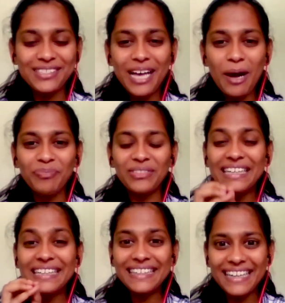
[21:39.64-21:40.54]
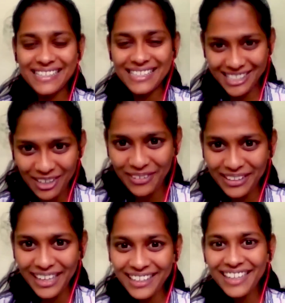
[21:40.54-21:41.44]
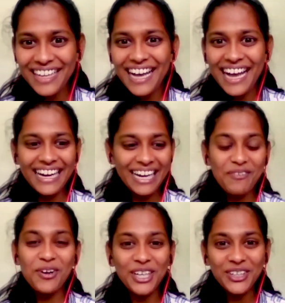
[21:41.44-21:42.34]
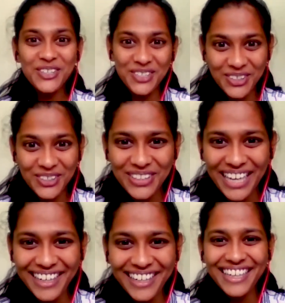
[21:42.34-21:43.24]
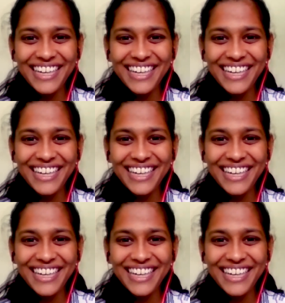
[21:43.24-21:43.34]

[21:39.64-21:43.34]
some crazy stuff with that. And I wanted to show you that.